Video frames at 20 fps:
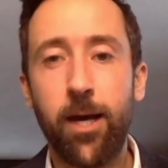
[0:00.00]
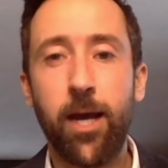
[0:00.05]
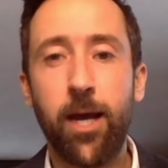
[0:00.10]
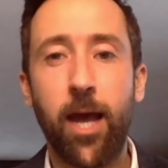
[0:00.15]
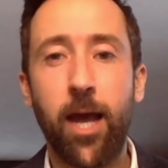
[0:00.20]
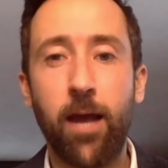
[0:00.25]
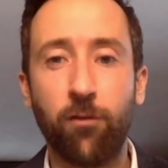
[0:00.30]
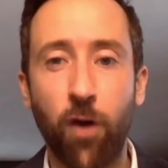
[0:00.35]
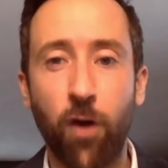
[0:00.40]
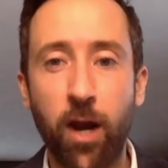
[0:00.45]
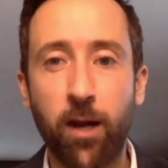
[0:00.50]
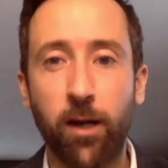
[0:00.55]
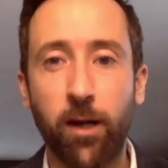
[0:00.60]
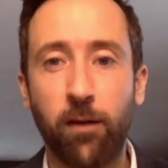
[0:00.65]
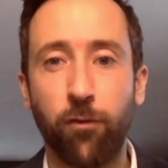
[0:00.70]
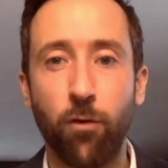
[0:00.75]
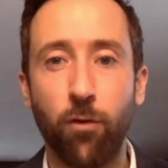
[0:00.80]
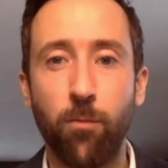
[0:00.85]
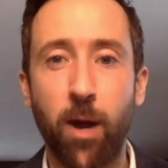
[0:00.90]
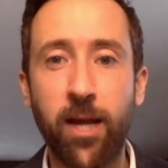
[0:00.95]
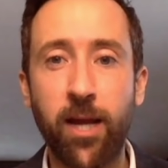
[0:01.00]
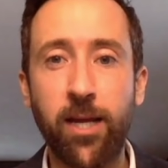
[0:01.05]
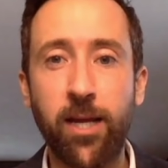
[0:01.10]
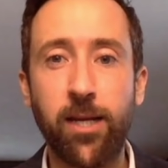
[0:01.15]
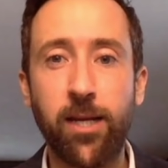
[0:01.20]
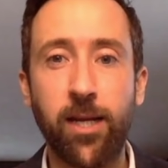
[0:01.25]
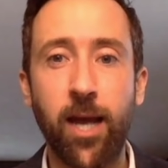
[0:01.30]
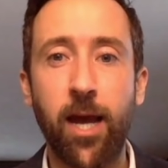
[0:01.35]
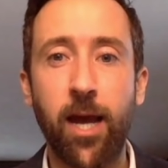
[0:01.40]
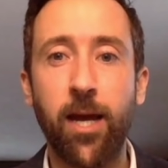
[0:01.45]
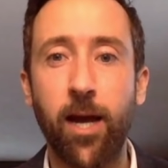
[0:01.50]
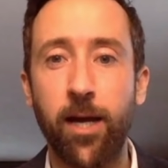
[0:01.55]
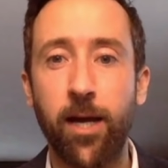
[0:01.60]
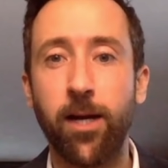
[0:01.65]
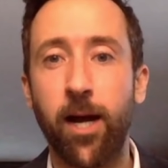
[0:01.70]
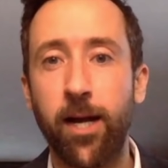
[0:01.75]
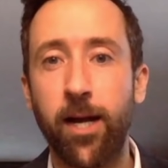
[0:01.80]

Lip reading: And frankly, for my EDA,